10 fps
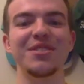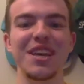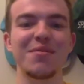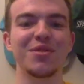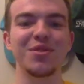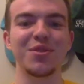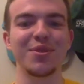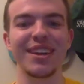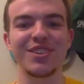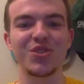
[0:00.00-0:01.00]
was able
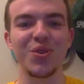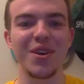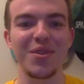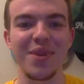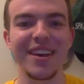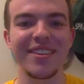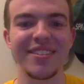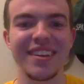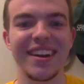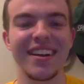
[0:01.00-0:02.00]
to enjoy the weather
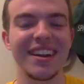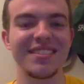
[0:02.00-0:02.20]
there